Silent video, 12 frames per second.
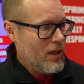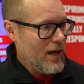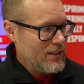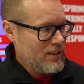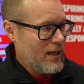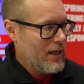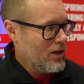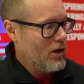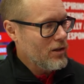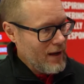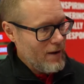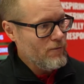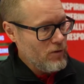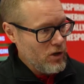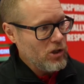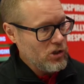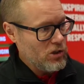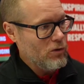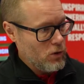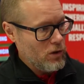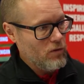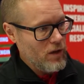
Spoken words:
That's a cut-down version of one of